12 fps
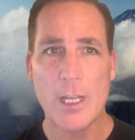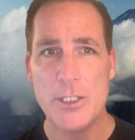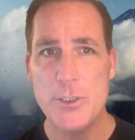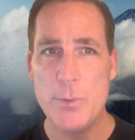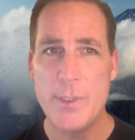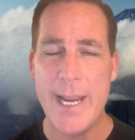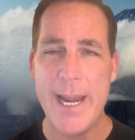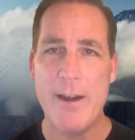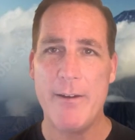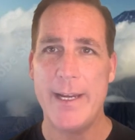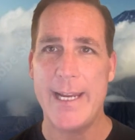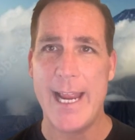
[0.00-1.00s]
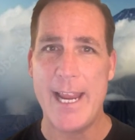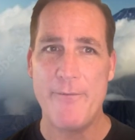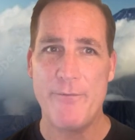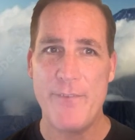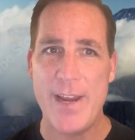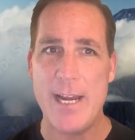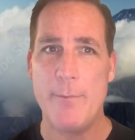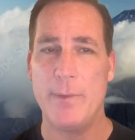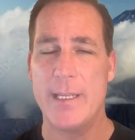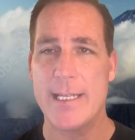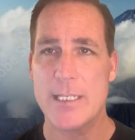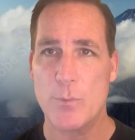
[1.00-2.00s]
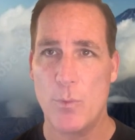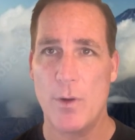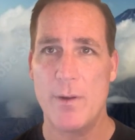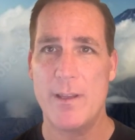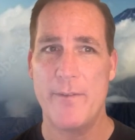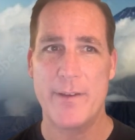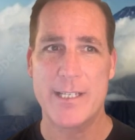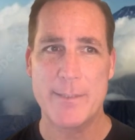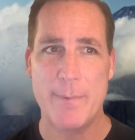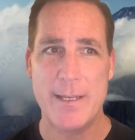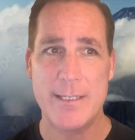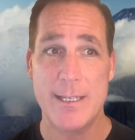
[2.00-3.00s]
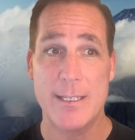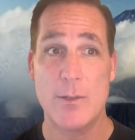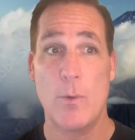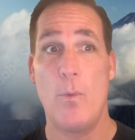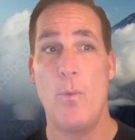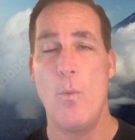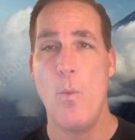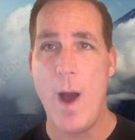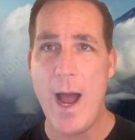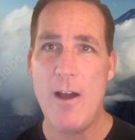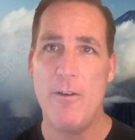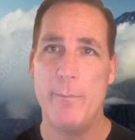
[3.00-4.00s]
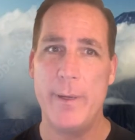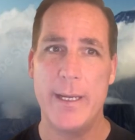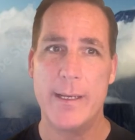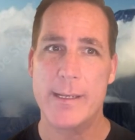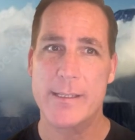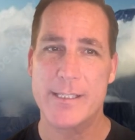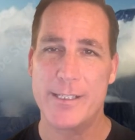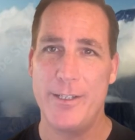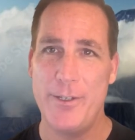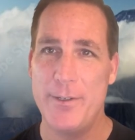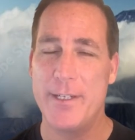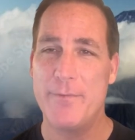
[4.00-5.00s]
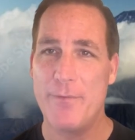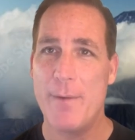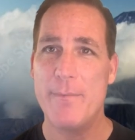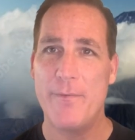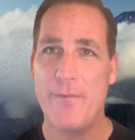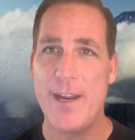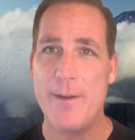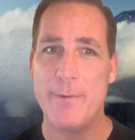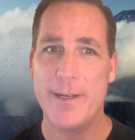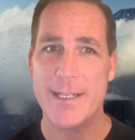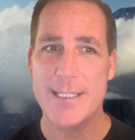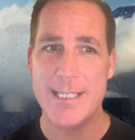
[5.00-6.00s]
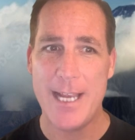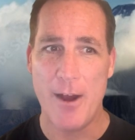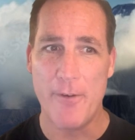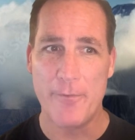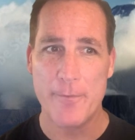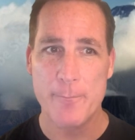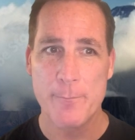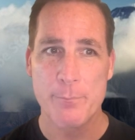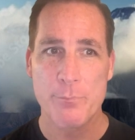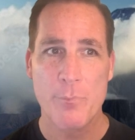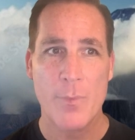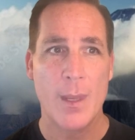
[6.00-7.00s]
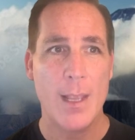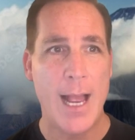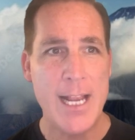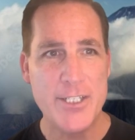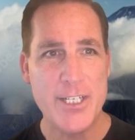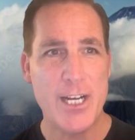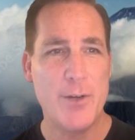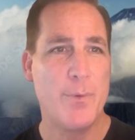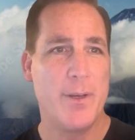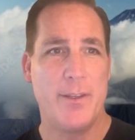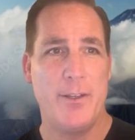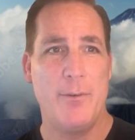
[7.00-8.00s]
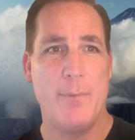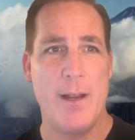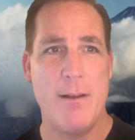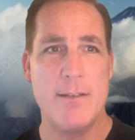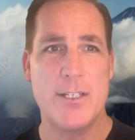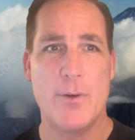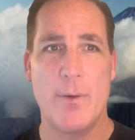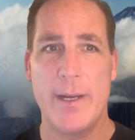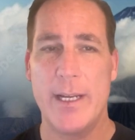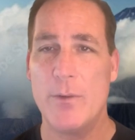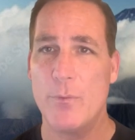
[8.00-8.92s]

to carry a family's worth of expenses while being excluded from the family itself. I shared with you my own story in